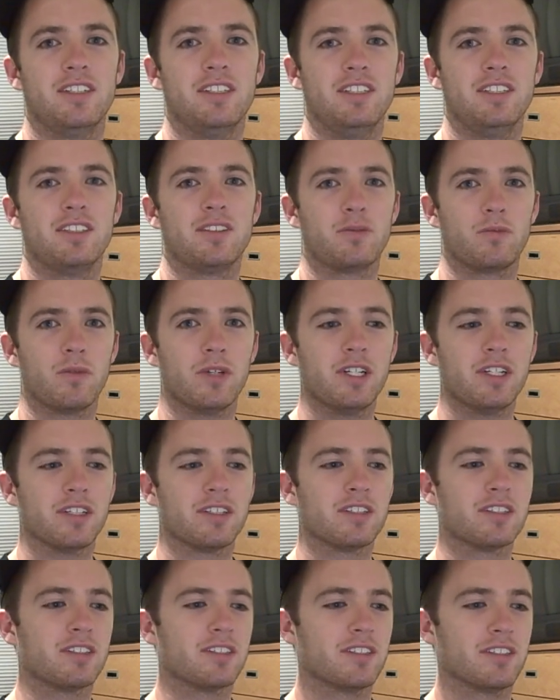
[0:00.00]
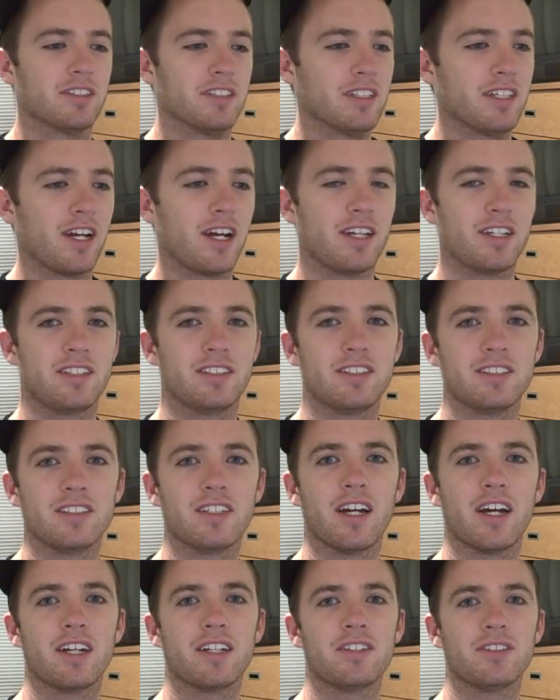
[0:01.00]
It's weird. I,
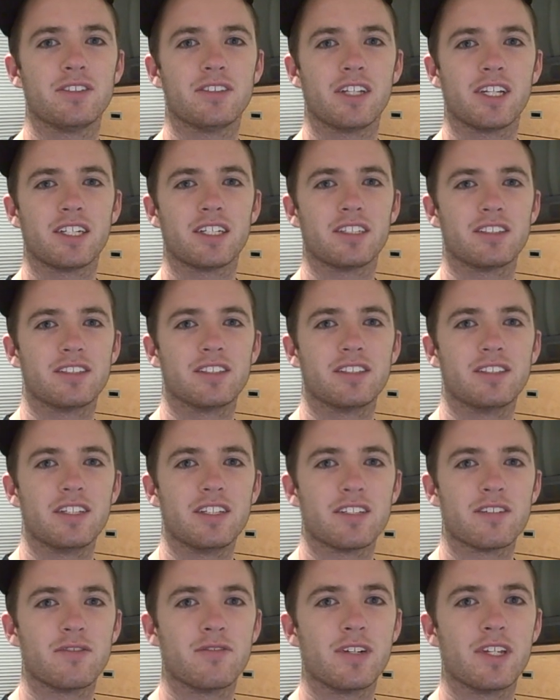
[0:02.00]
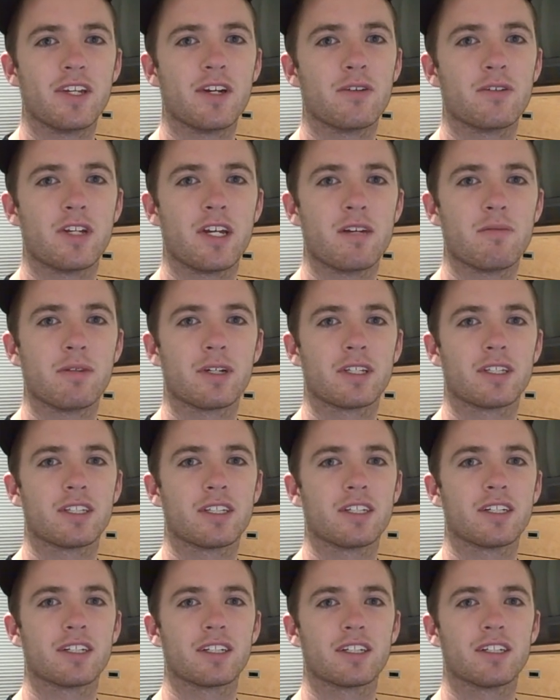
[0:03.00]
I don't like this videotaping
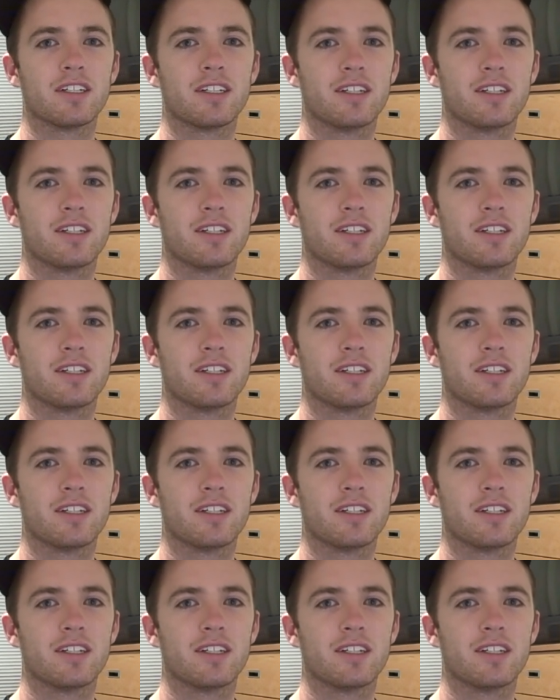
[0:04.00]
thing,